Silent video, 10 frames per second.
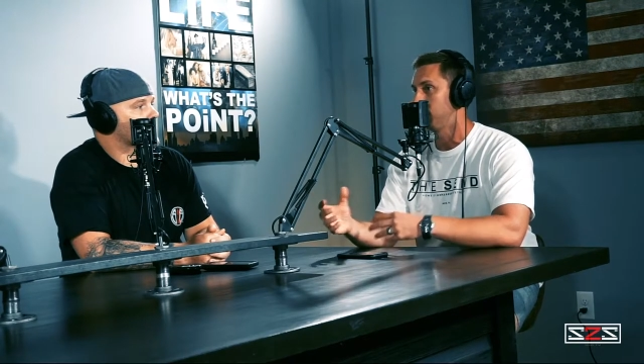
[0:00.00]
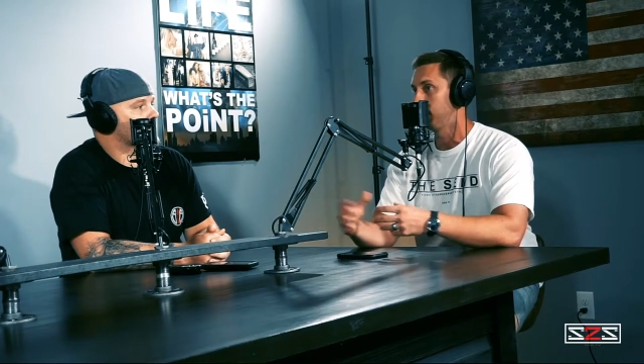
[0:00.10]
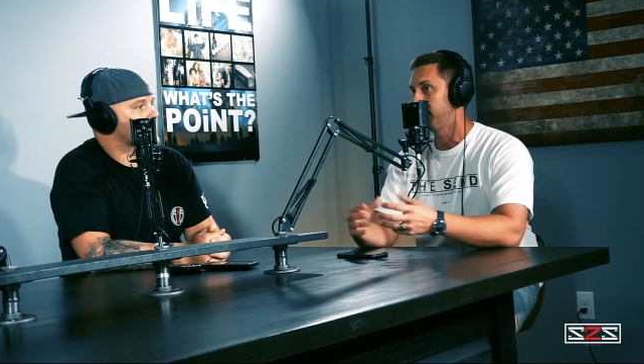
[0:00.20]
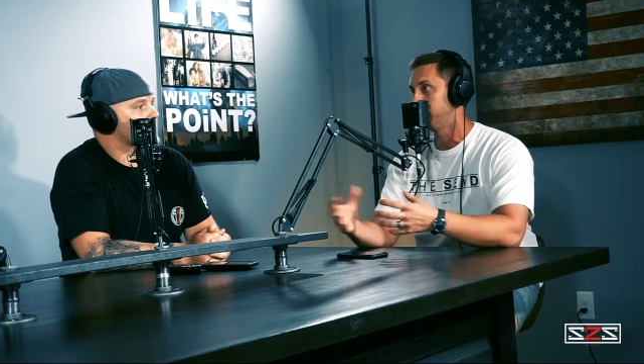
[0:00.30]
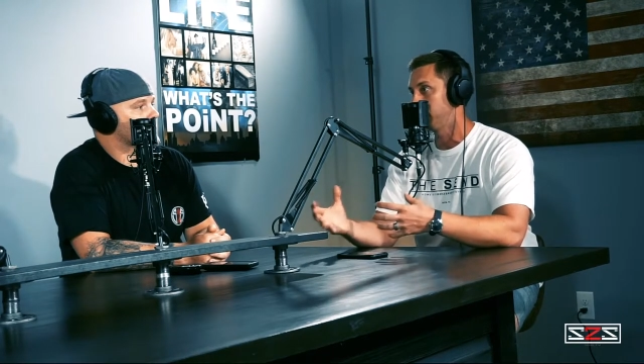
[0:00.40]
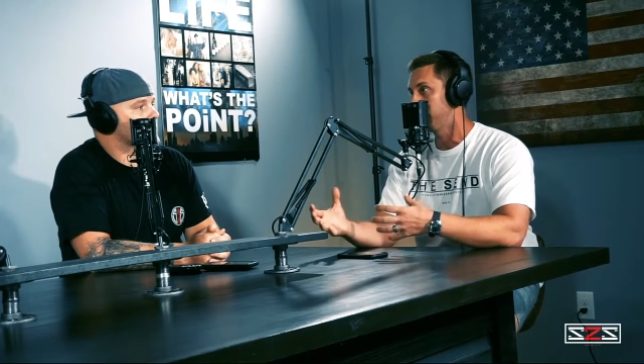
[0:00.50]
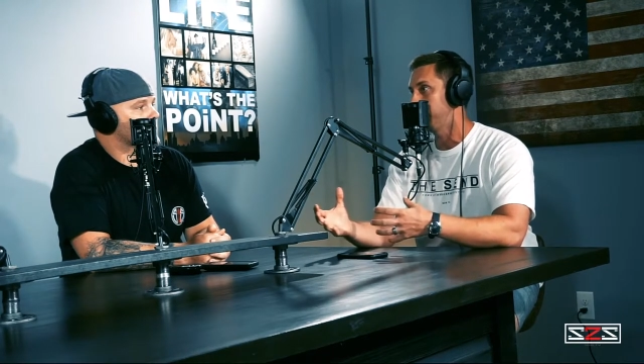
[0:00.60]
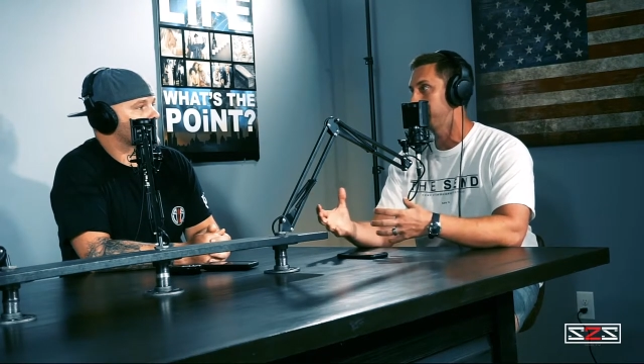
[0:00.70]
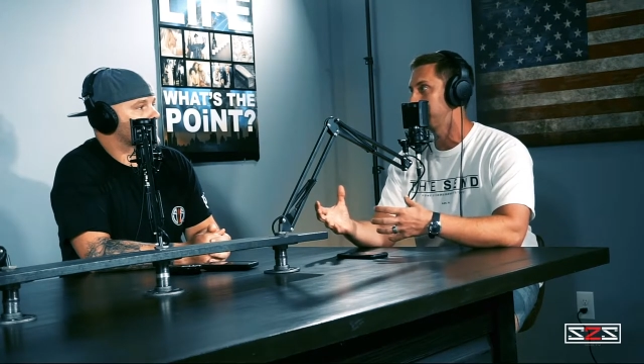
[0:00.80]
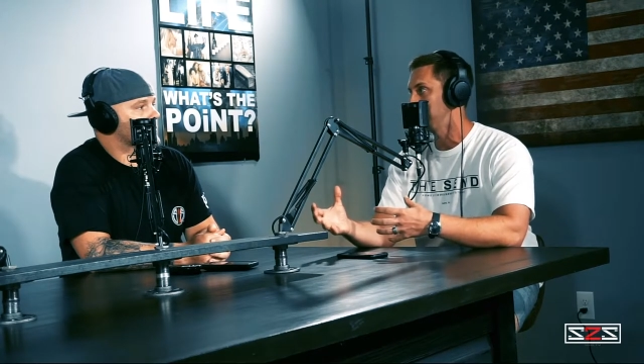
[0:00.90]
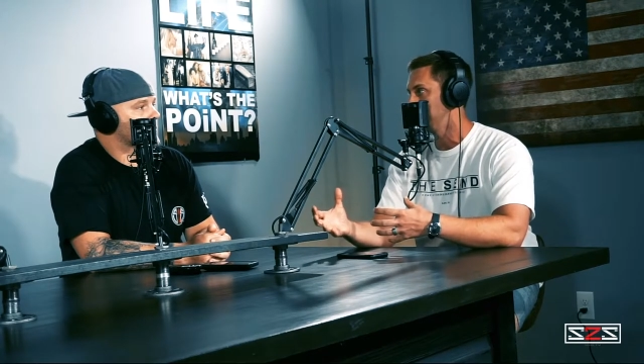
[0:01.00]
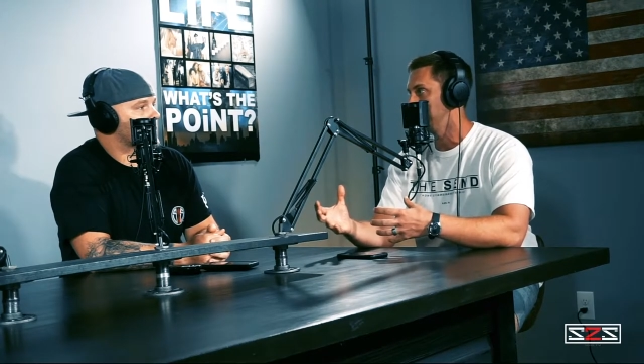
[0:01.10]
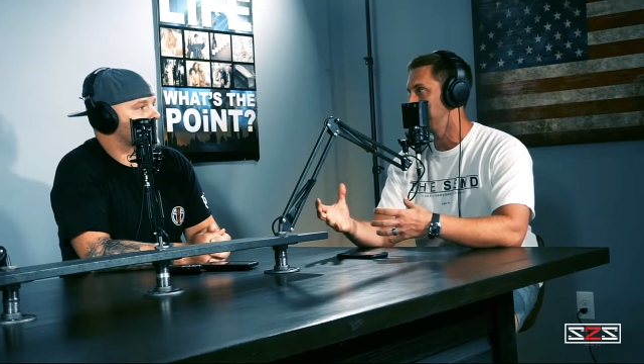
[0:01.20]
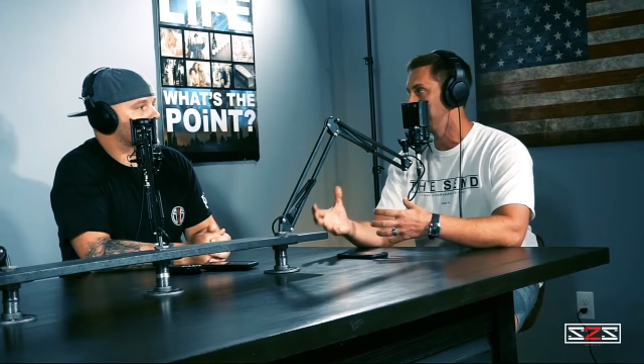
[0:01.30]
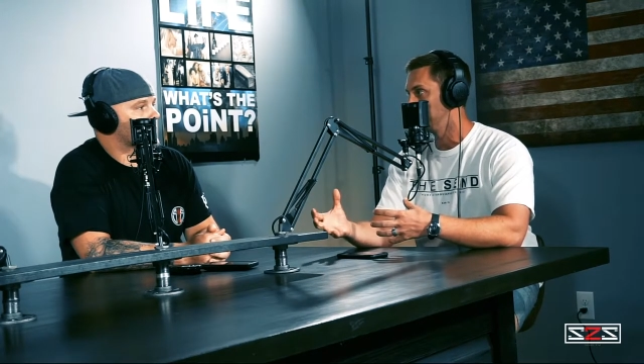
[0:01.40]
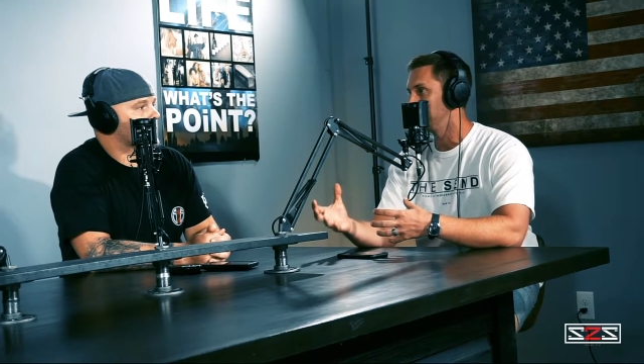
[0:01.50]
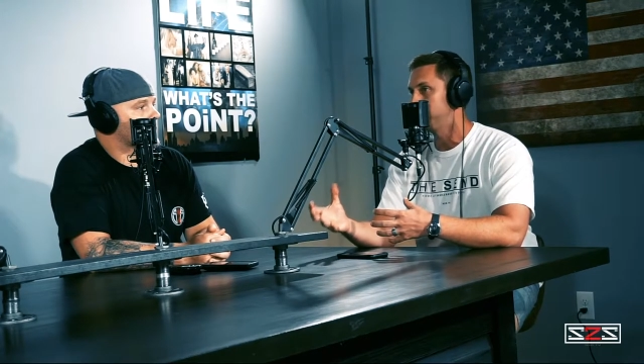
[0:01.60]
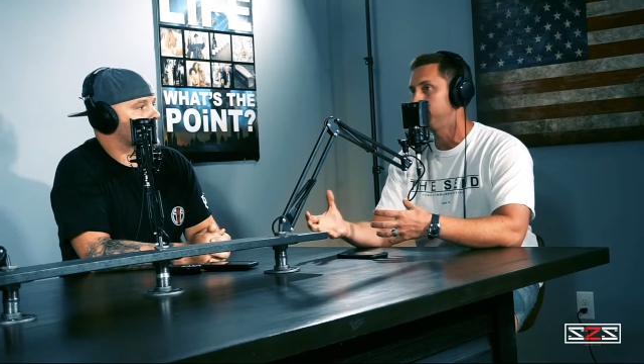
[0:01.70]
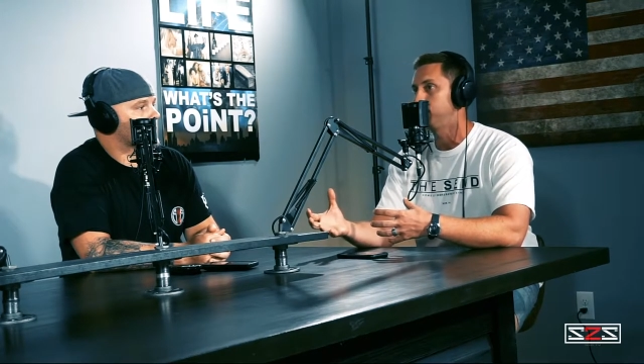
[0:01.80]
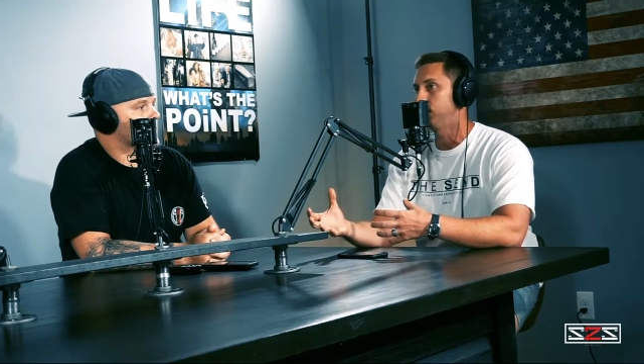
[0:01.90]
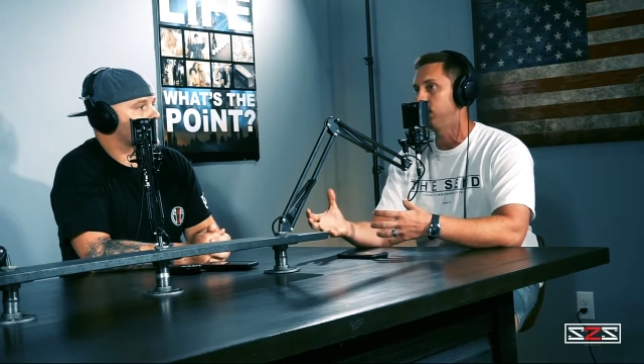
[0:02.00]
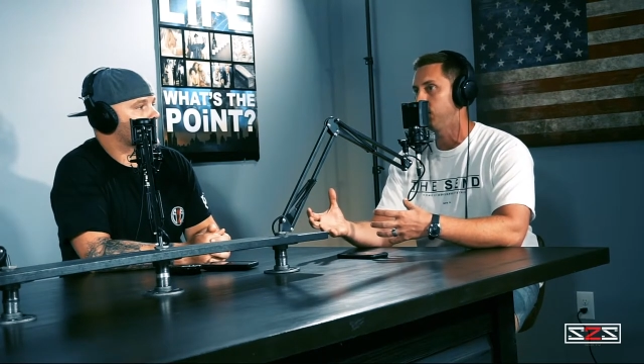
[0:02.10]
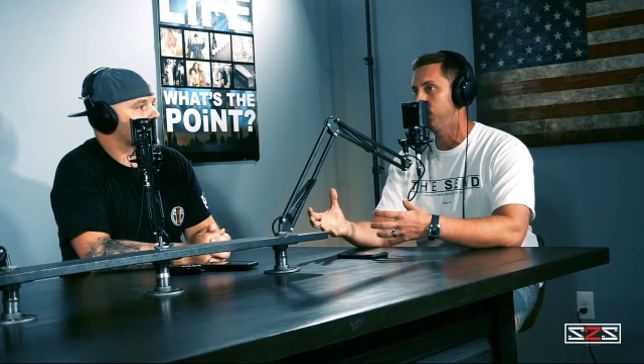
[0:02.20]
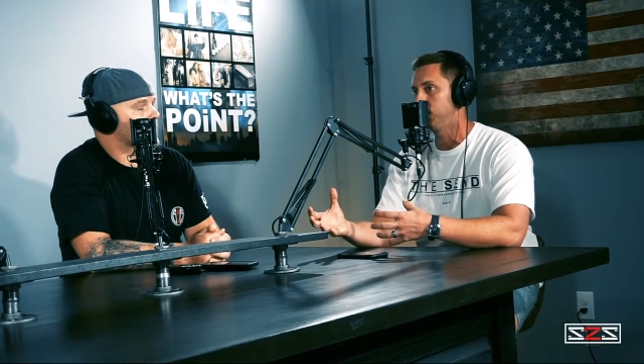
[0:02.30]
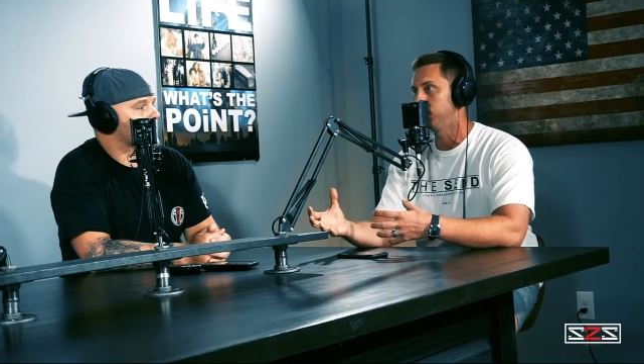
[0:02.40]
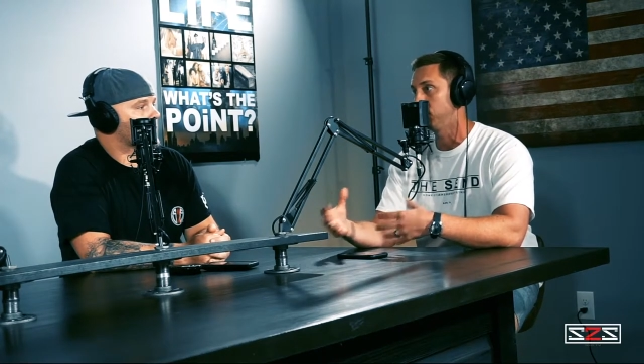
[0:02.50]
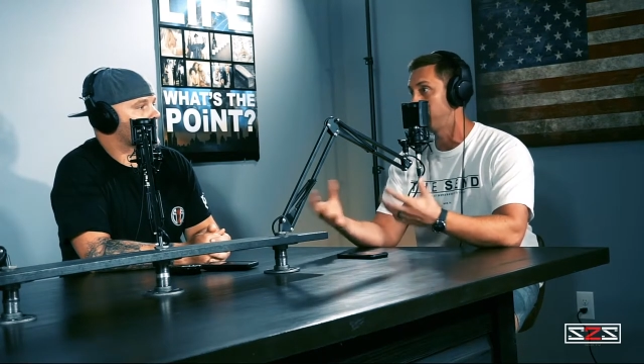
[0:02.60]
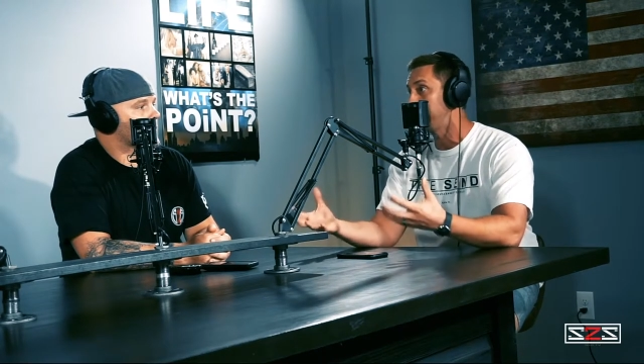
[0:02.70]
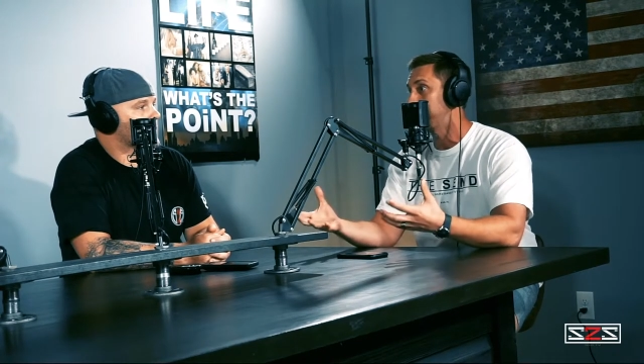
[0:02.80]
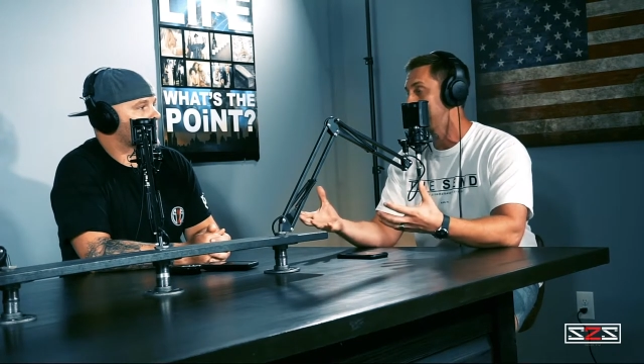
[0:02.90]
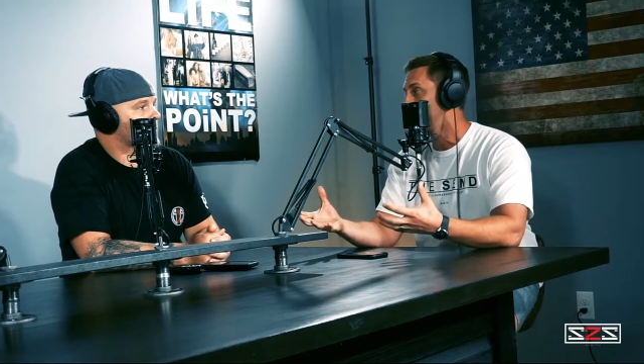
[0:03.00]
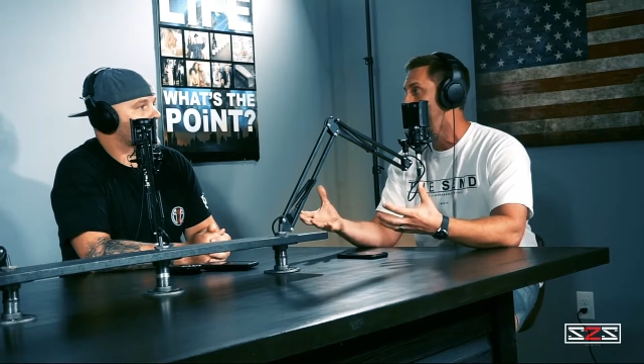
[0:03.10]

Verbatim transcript: led to Christ through the biblical teaching that mm. we we practice here at